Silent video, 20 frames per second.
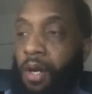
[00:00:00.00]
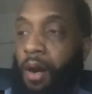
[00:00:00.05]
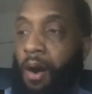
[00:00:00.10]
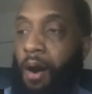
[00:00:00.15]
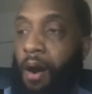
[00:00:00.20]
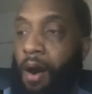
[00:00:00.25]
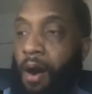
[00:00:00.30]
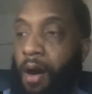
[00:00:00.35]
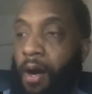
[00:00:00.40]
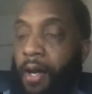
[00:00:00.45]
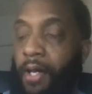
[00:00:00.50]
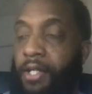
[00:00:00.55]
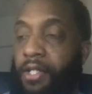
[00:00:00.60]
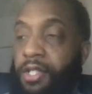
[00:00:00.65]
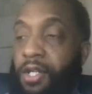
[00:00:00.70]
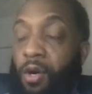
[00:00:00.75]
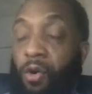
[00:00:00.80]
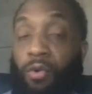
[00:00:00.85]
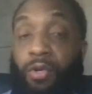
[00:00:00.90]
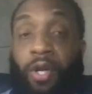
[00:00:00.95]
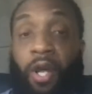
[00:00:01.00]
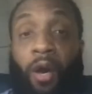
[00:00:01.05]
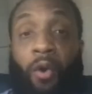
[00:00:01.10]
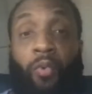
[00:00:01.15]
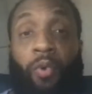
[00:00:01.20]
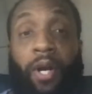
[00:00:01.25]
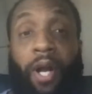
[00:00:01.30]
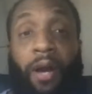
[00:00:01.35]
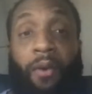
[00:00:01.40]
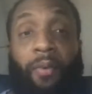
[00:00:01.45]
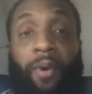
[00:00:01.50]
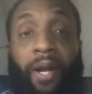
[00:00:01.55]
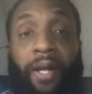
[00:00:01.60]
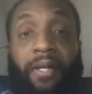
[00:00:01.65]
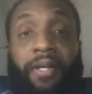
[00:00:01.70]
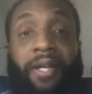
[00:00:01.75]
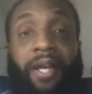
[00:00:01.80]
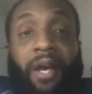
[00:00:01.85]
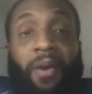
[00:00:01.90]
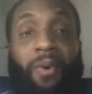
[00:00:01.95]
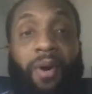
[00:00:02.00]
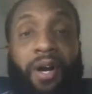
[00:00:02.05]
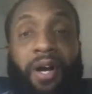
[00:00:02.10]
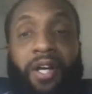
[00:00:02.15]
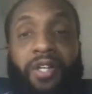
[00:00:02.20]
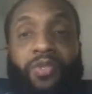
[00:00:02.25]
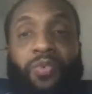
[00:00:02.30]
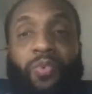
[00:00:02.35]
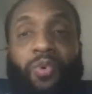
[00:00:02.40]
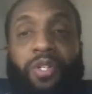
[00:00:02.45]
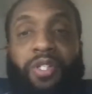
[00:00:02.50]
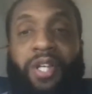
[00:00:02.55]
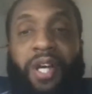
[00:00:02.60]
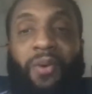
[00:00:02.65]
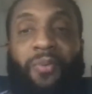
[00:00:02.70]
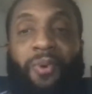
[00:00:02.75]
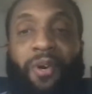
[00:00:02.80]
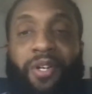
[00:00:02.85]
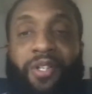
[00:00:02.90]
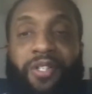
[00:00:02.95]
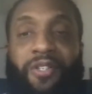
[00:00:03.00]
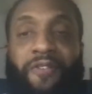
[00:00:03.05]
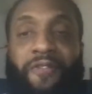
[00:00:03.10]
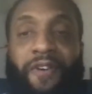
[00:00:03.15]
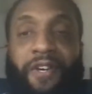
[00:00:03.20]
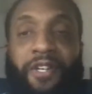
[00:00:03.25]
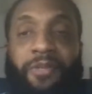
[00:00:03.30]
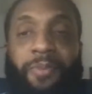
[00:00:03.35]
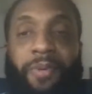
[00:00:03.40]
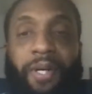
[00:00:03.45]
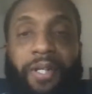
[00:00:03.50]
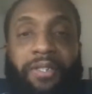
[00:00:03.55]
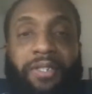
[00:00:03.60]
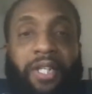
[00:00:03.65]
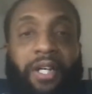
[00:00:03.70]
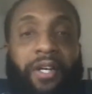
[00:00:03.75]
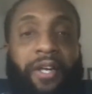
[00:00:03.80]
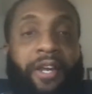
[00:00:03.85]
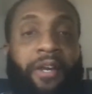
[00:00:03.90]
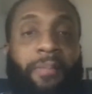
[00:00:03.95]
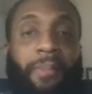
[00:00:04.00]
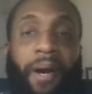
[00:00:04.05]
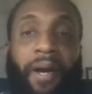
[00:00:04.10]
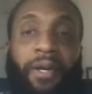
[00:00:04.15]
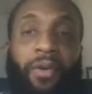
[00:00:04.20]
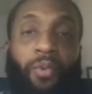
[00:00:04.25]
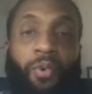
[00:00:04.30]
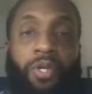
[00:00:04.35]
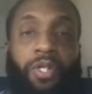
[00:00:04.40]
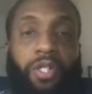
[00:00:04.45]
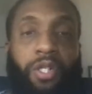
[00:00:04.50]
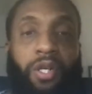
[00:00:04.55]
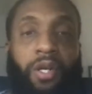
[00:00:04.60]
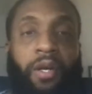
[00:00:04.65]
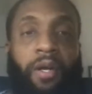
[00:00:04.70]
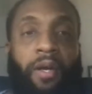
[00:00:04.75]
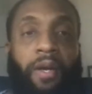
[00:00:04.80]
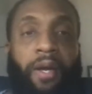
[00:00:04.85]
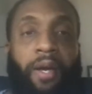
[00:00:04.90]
All right. So now what I did was once I went to Facebook, I say anybody who wants to